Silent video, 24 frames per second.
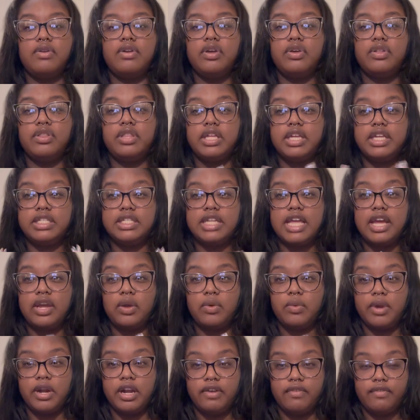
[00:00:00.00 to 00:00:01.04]
know the exact
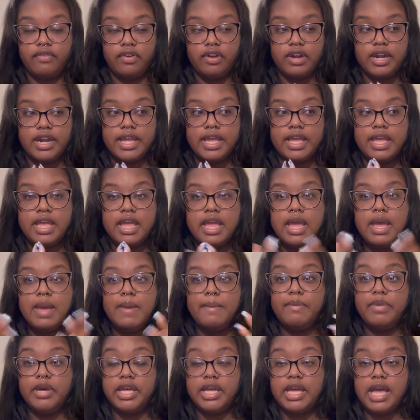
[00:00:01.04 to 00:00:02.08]
word for it,
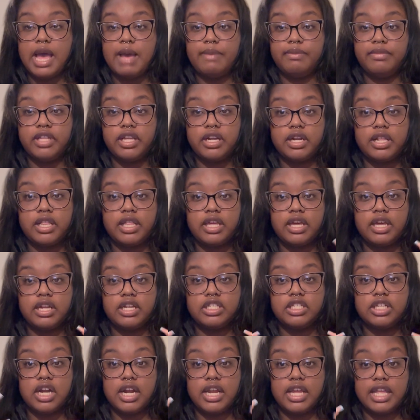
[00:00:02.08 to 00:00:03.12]
but I'm literally gonna
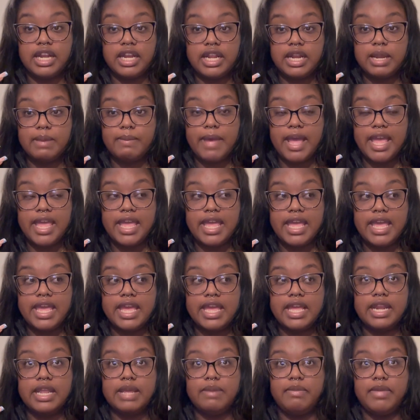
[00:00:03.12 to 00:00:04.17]
start getting in my
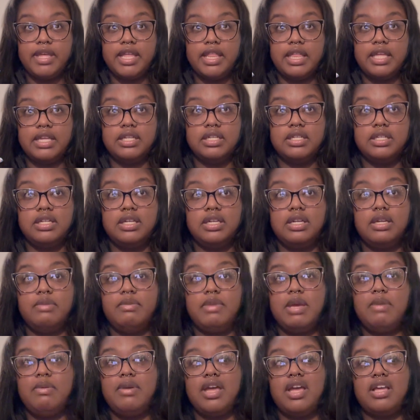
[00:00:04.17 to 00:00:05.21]
head and be like,
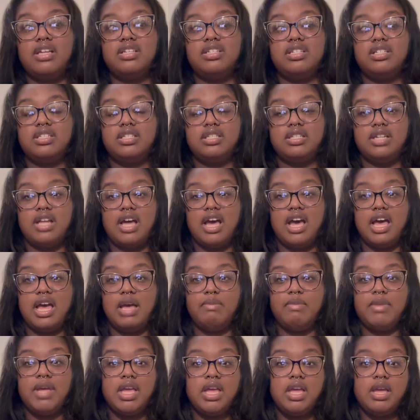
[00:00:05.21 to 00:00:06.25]
maybe I should
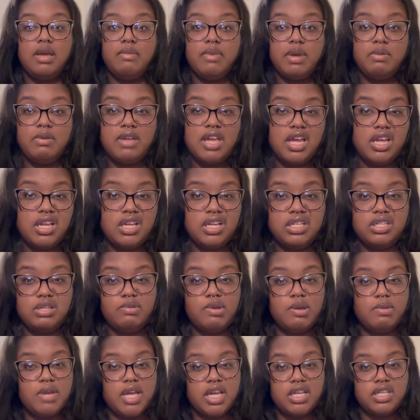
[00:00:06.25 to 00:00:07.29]
stop. Maybe
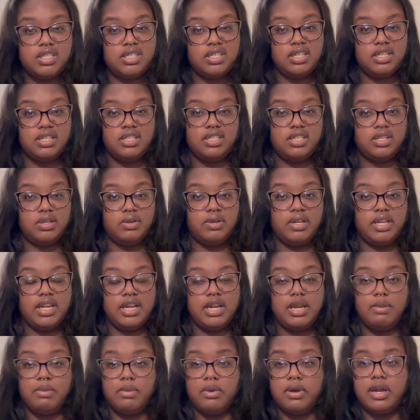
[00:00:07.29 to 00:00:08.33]
I shouldn't do it
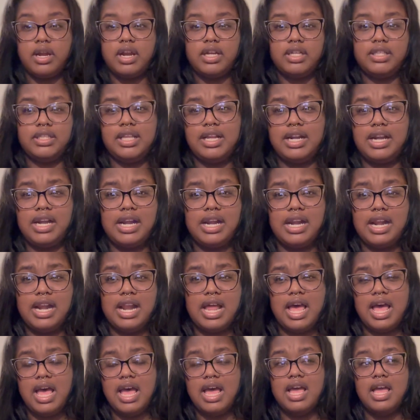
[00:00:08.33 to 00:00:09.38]
anymore. Da, da, da,
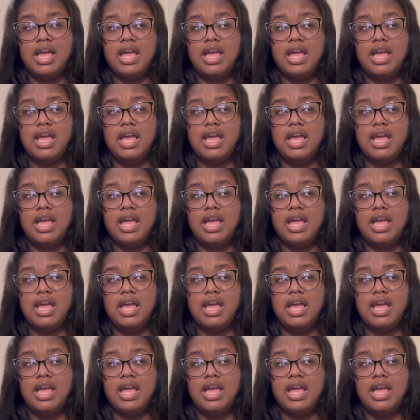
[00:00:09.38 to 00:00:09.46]
da.